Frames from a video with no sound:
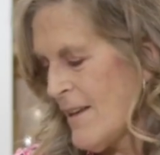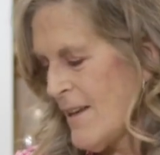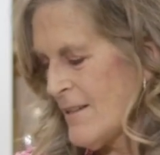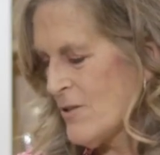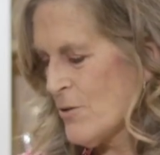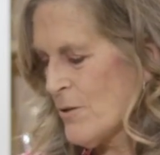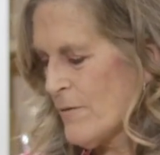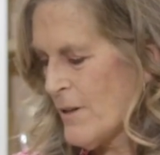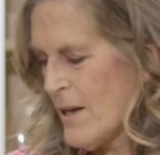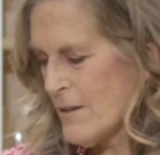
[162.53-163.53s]
and sort
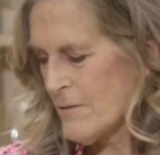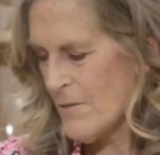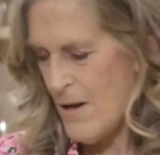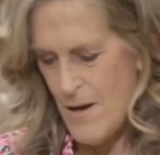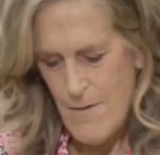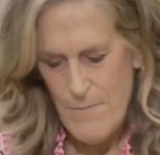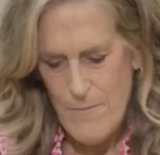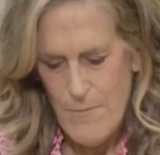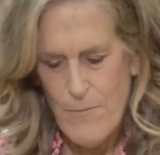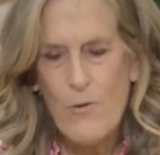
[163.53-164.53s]
of like
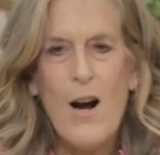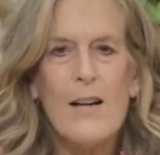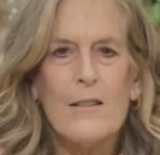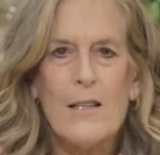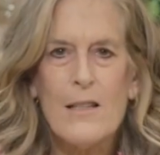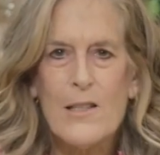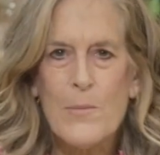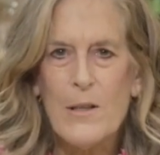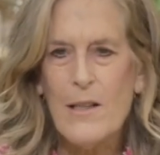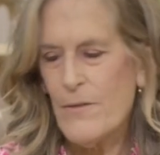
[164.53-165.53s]
broccoli
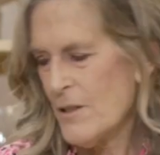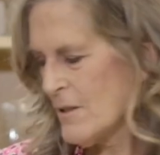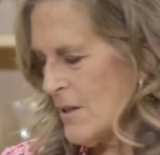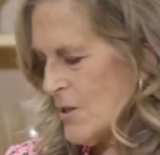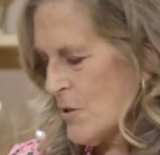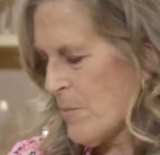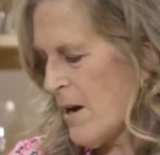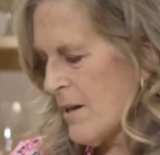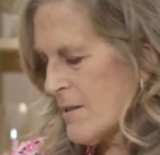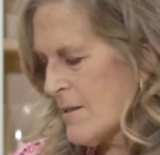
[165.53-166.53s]
that's been left in a
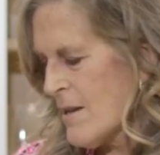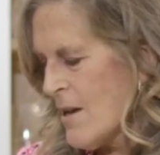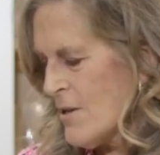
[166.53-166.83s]
lunchbox.